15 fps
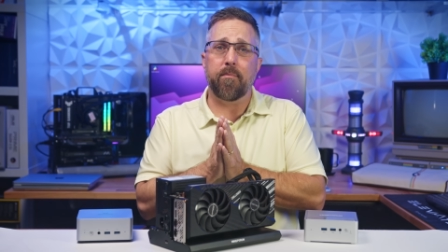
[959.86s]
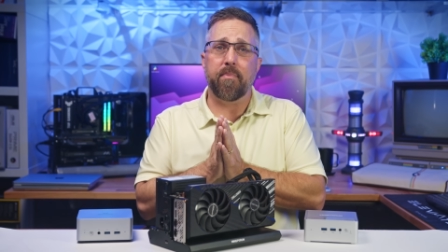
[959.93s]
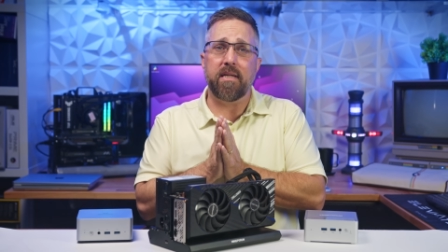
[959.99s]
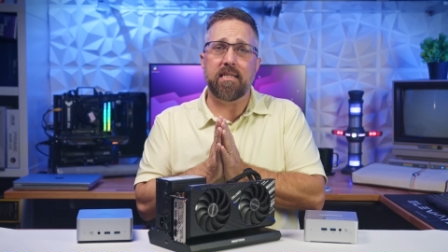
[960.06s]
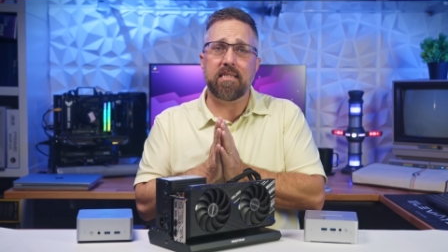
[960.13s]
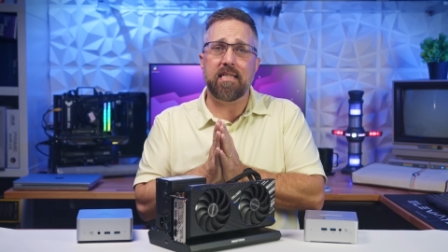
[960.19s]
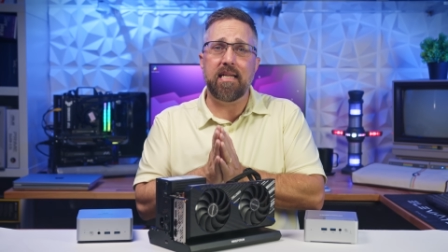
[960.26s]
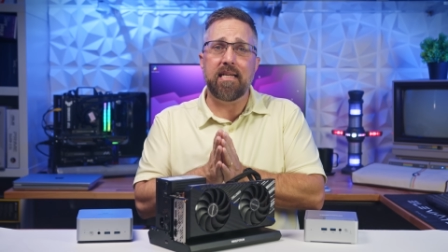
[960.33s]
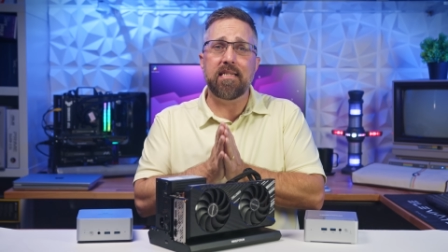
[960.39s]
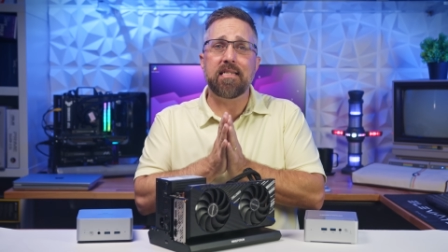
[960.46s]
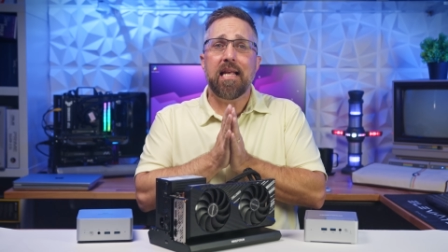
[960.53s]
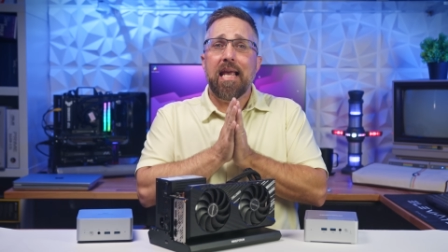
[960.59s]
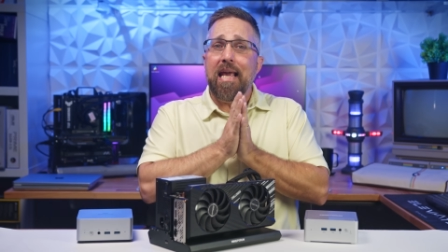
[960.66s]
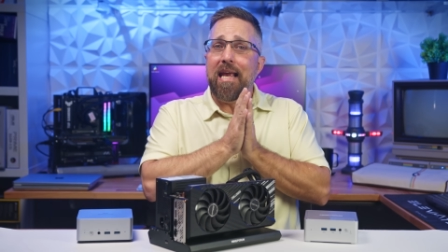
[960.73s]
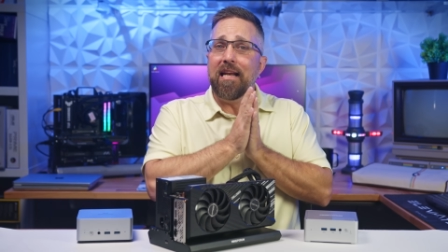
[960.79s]
PCs
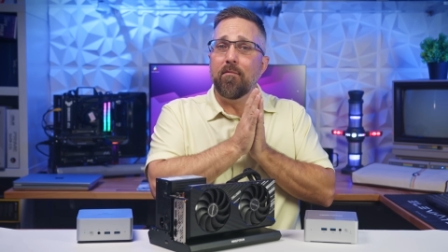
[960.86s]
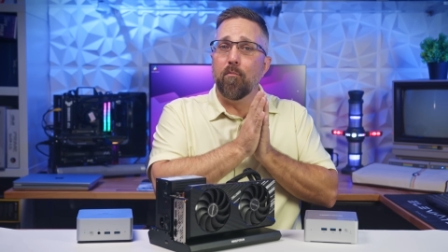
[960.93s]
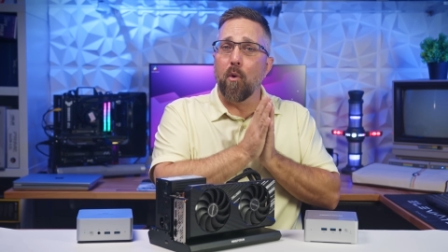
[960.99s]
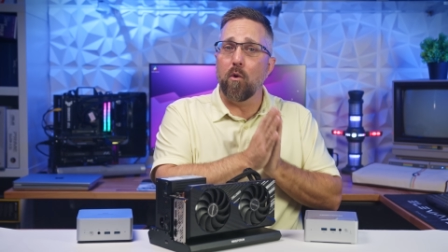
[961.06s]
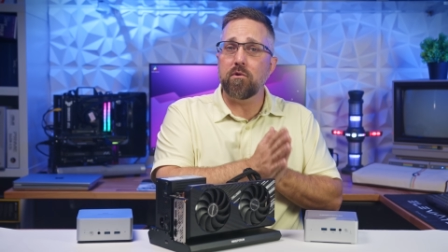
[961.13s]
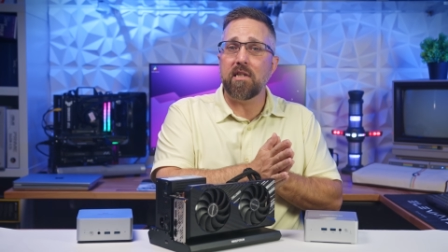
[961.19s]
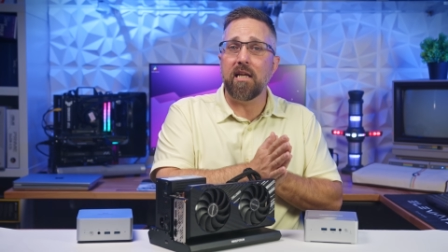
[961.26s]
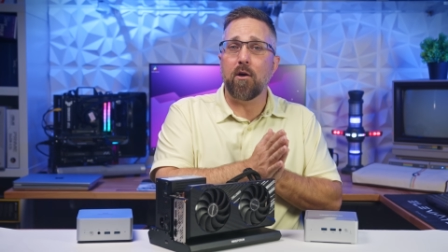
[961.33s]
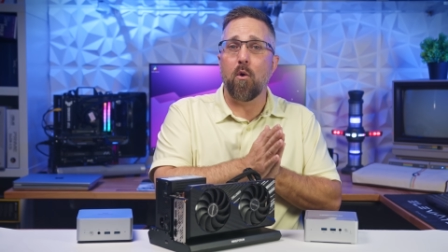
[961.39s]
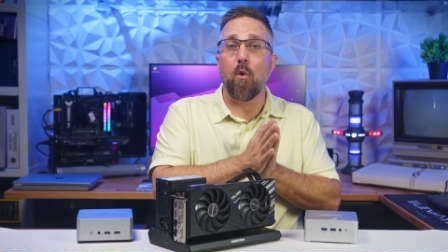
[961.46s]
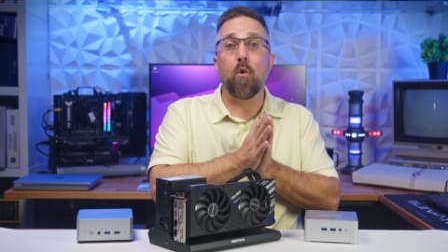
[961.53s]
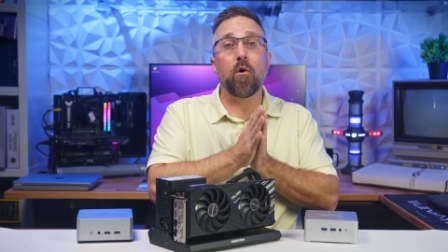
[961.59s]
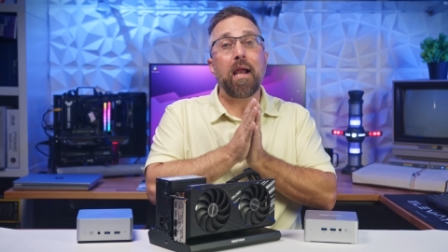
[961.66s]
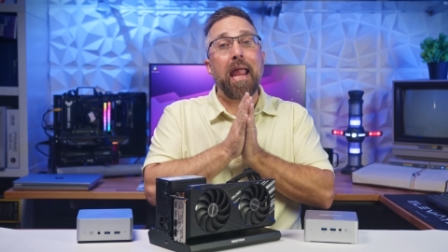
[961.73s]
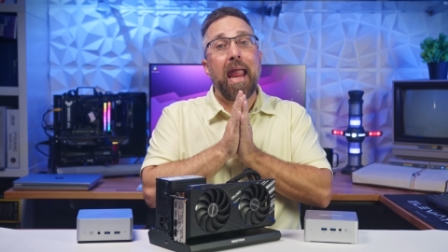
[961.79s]
in
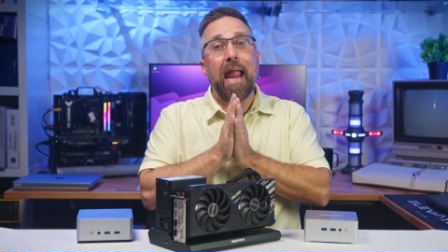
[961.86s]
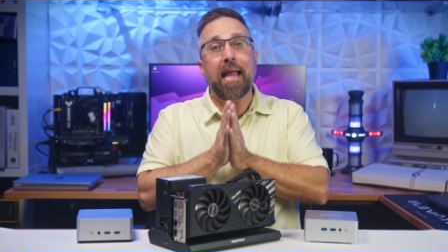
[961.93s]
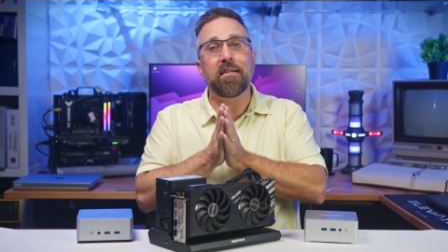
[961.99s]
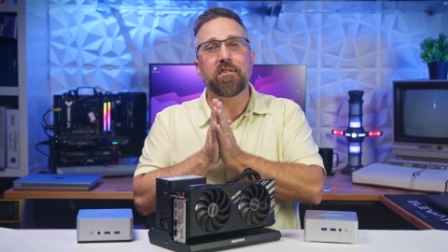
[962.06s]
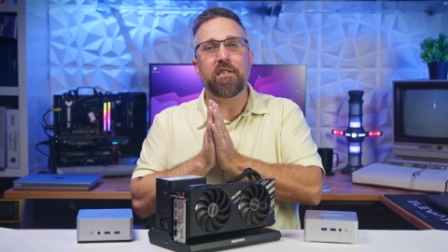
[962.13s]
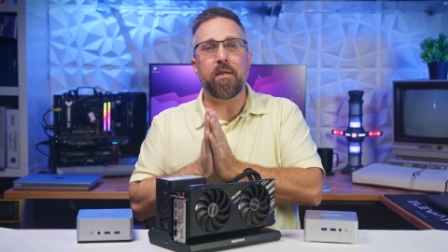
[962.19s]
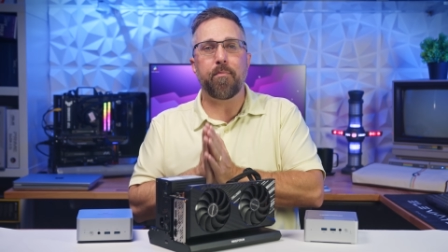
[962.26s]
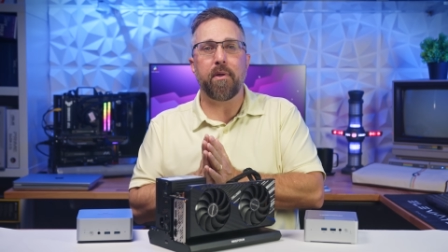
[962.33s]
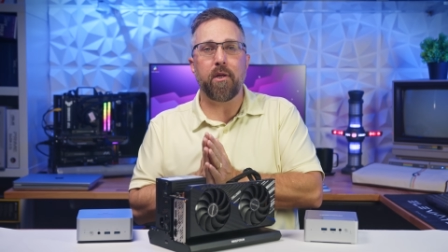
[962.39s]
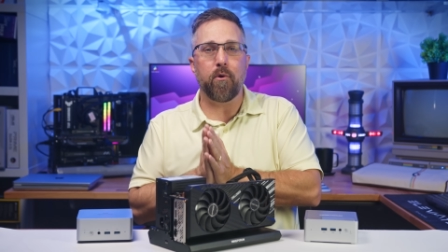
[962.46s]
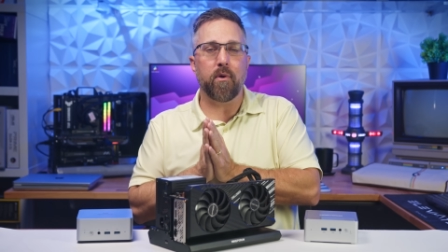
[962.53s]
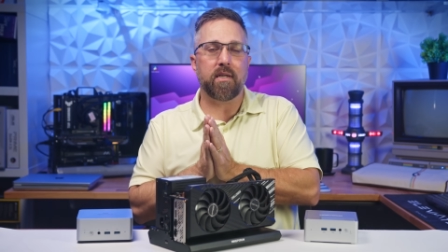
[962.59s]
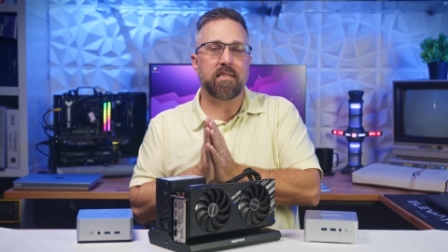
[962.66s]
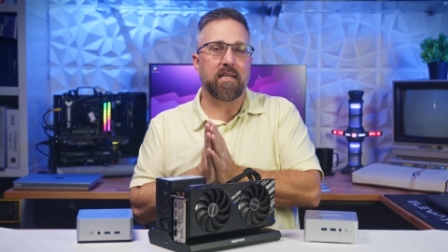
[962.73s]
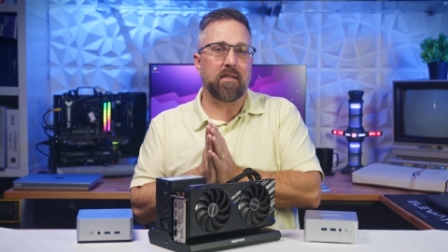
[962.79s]
multi-core and
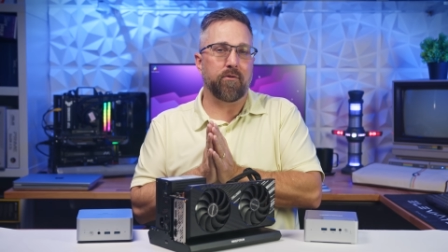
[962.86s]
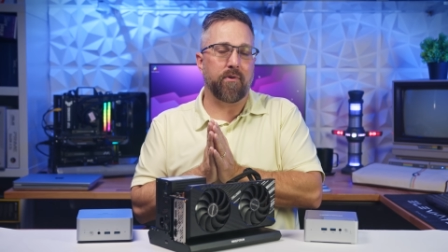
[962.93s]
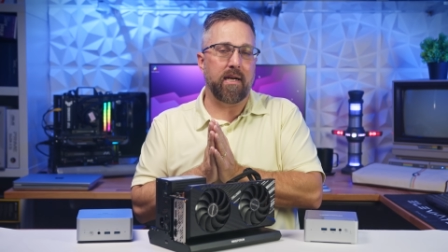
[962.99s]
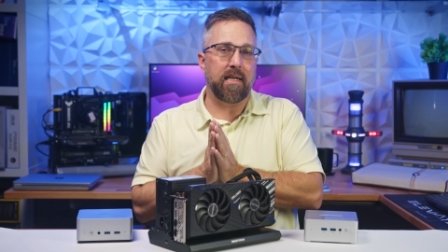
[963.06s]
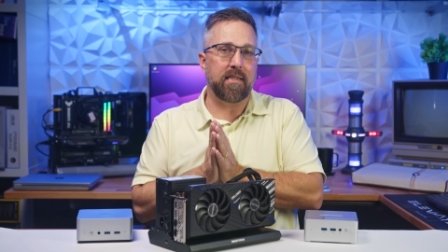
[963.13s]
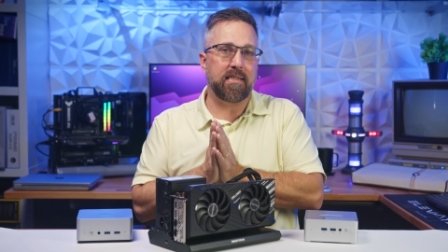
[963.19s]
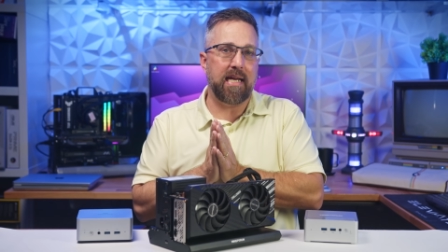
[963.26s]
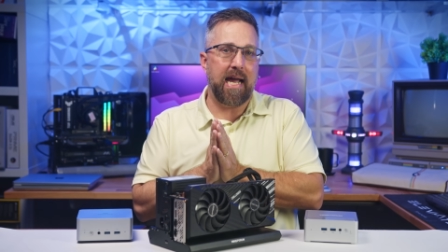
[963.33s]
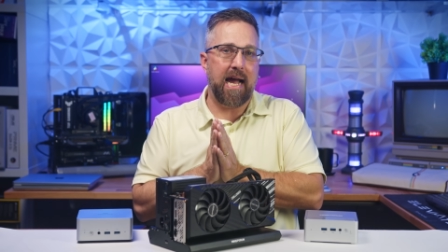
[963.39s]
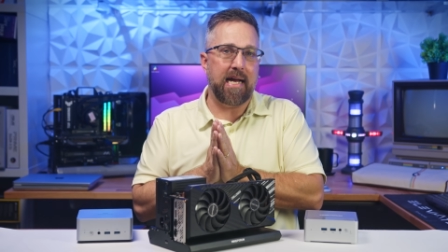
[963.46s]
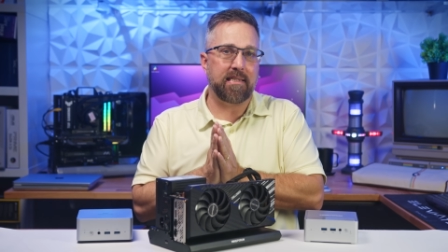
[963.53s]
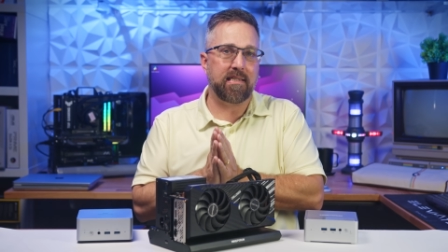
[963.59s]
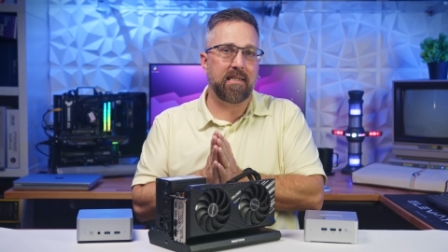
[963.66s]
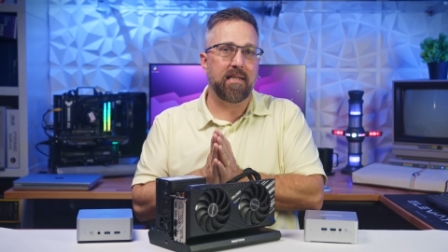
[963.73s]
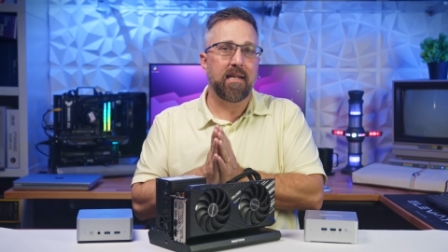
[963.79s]
GPU accelerated
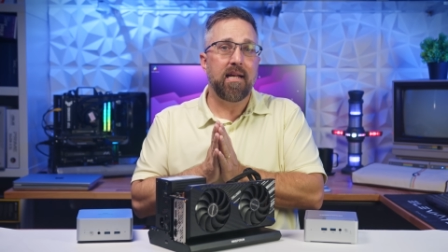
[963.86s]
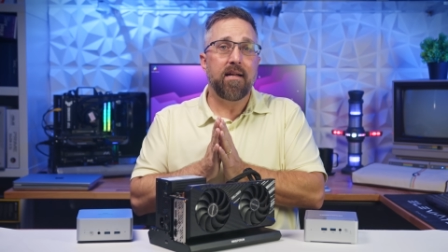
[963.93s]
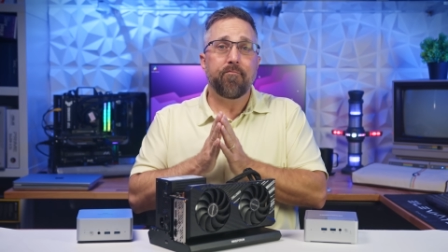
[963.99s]
tasks.